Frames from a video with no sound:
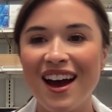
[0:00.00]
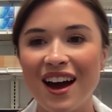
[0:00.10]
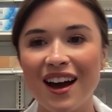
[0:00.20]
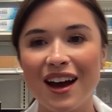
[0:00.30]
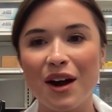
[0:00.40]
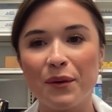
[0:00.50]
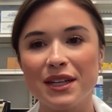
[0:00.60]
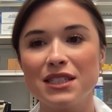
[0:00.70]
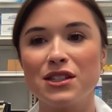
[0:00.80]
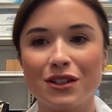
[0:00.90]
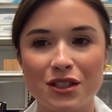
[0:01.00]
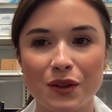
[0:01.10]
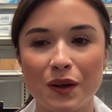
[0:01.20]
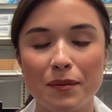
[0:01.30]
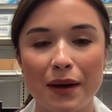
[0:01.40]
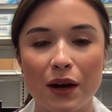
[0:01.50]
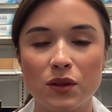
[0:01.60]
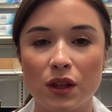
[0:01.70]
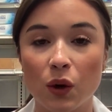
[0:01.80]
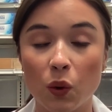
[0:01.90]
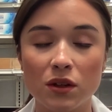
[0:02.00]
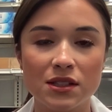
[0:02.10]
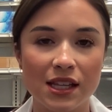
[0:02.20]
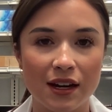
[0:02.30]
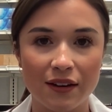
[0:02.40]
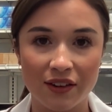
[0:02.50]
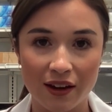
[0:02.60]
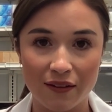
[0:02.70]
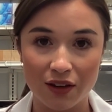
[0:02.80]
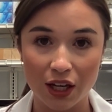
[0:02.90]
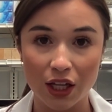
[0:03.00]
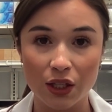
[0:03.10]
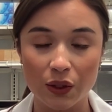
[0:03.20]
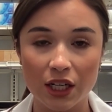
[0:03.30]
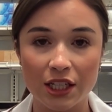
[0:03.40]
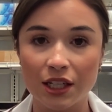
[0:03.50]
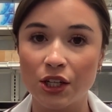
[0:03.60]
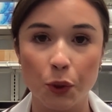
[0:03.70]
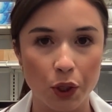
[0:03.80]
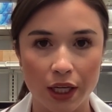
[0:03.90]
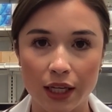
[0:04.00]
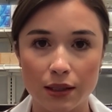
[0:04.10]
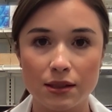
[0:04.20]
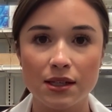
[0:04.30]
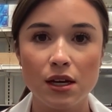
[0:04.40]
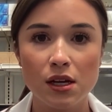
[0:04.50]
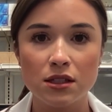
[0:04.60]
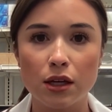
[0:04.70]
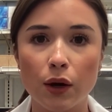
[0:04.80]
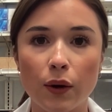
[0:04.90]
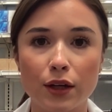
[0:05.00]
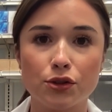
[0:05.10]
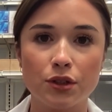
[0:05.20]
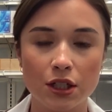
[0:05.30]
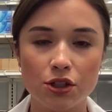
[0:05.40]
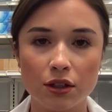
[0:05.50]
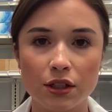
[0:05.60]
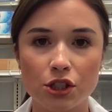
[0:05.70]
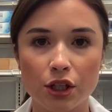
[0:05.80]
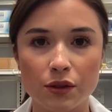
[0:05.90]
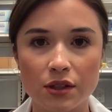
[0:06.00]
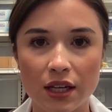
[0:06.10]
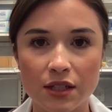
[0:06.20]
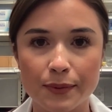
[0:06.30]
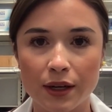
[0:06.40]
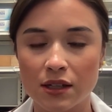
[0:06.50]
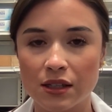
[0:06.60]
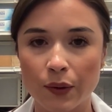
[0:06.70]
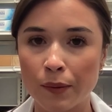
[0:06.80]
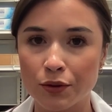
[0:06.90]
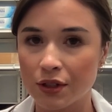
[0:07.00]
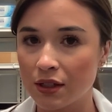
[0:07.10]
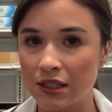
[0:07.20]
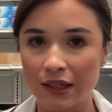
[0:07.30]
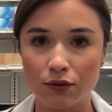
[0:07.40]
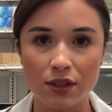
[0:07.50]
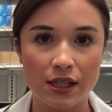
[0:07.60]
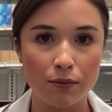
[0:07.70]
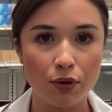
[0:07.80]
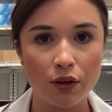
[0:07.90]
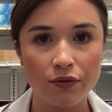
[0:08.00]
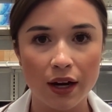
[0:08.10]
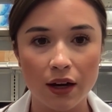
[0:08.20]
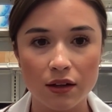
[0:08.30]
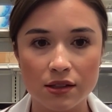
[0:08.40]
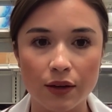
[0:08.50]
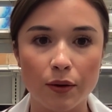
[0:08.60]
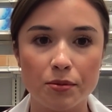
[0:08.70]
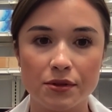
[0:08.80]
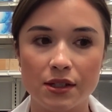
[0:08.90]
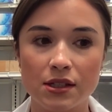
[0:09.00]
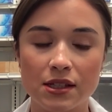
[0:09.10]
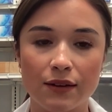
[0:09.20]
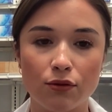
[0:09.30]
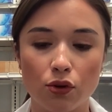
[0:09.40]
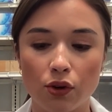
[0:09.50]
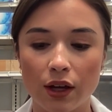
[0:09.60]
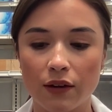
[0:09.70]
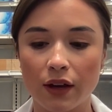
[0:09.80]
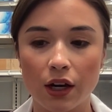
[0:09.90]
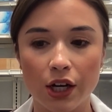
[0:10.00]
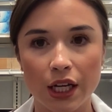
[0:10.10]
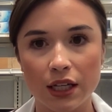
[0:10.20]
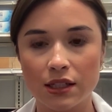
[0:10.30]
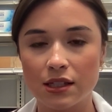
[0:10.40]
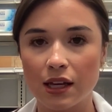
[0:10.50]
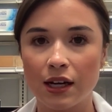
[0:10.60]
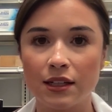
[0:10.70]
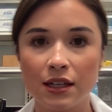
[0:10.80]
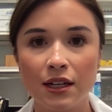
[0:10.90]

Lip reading: I wanted to talk to you about the oils that I have included in your kits. So I strategically chose these because they represent several scent profiles. They represent several kind of areas that